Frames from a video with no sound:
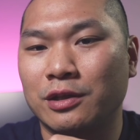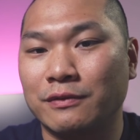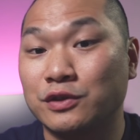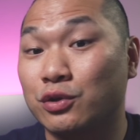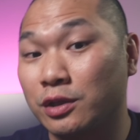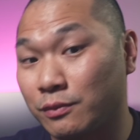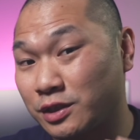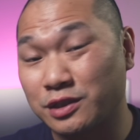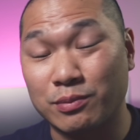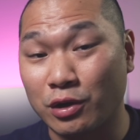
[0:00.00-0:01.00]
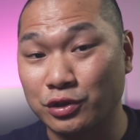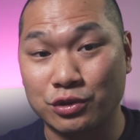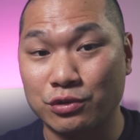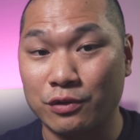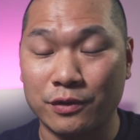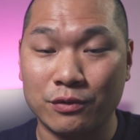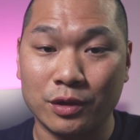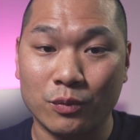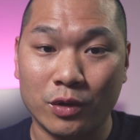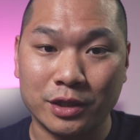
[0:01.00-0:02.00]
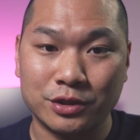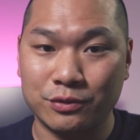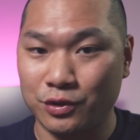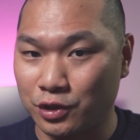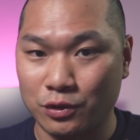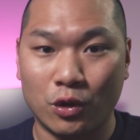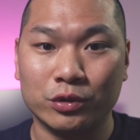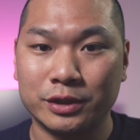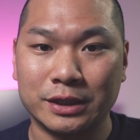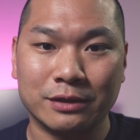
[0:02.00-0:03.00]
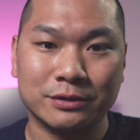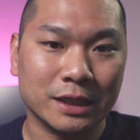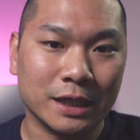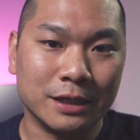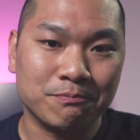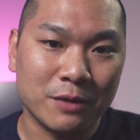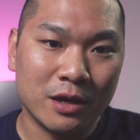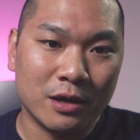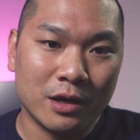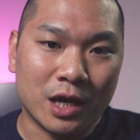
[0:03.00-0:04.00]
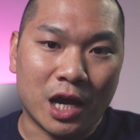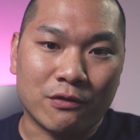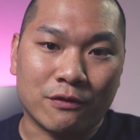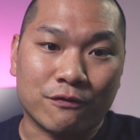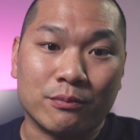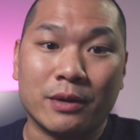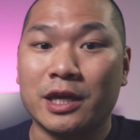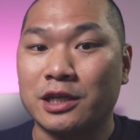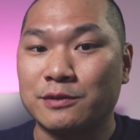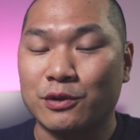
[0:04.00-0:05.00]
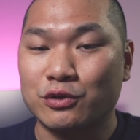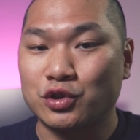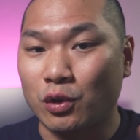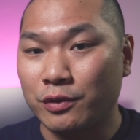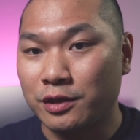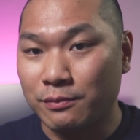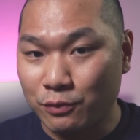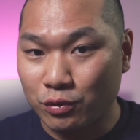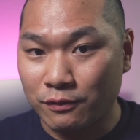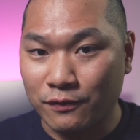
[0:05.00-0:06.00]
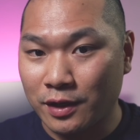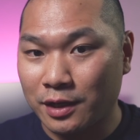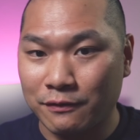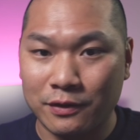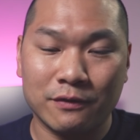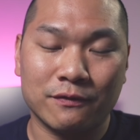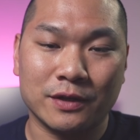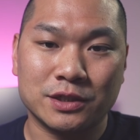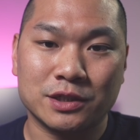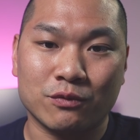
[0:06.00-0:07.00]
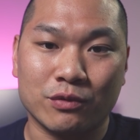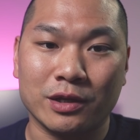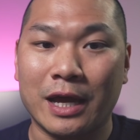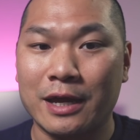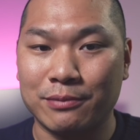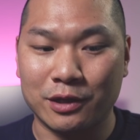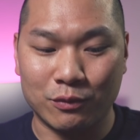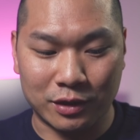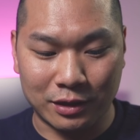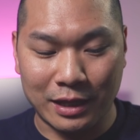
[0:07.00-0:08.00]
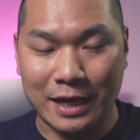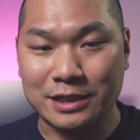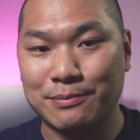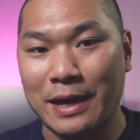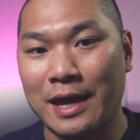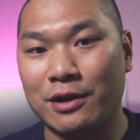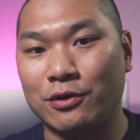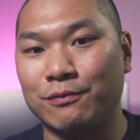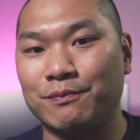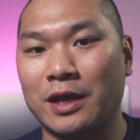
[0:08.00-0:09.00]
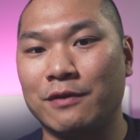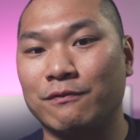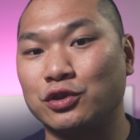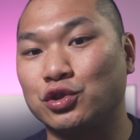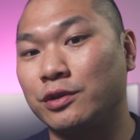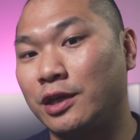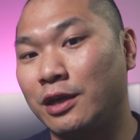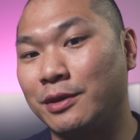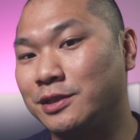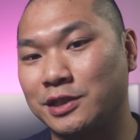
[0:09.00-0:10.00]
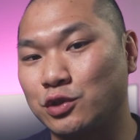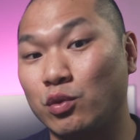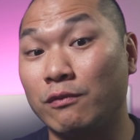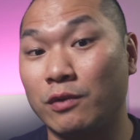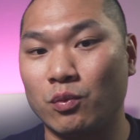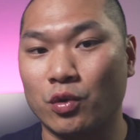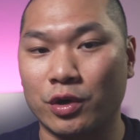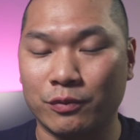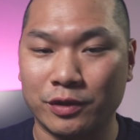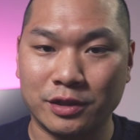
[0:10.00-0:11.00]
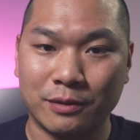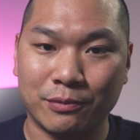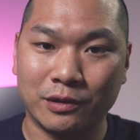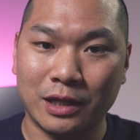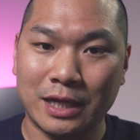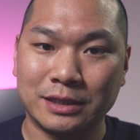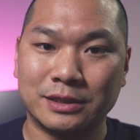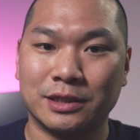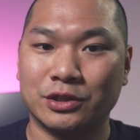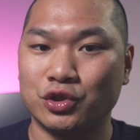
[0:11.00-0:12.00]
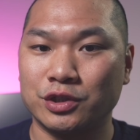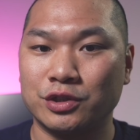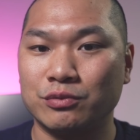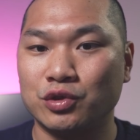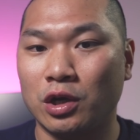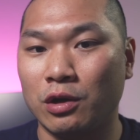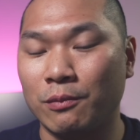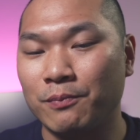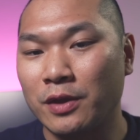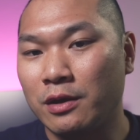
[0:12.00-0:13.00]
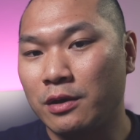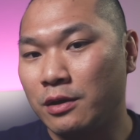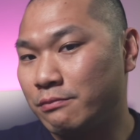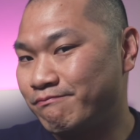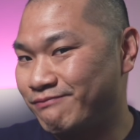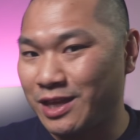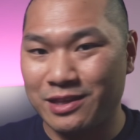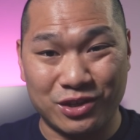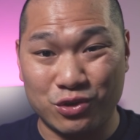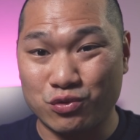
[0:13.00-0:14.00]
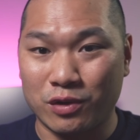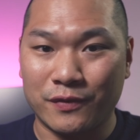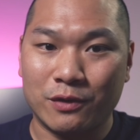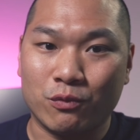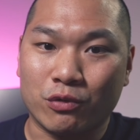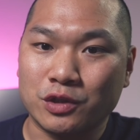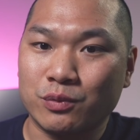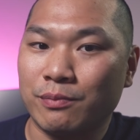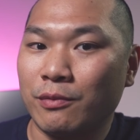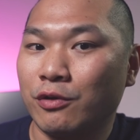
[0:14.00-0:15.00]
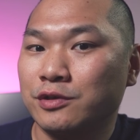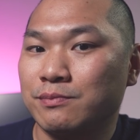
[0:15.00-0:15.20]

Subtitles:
enough. Certainly with a small screw, if you really wanted to, you can hold it down tight. However, from my experience, only the Mugen 5 fits reliably with the glass panel, and for sure the MA612 won't work with the tempered glass. It's just too tall. The U12A works with most